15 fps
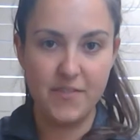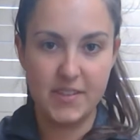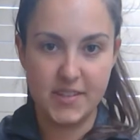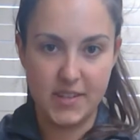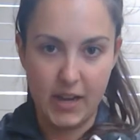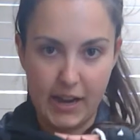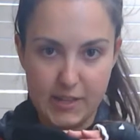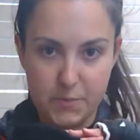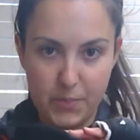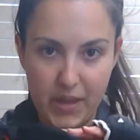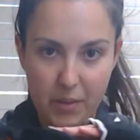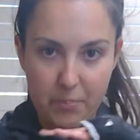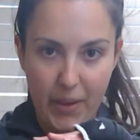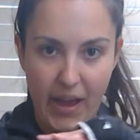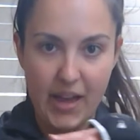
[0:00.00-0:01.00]
There's a nice
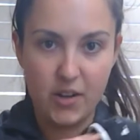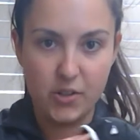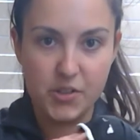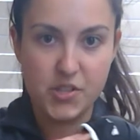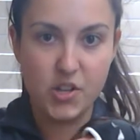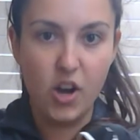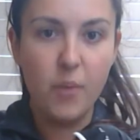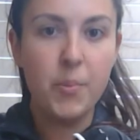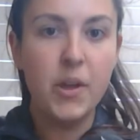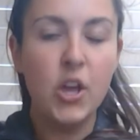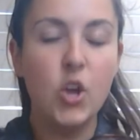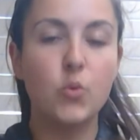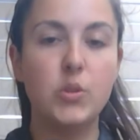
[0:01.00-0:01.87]
big pad on top.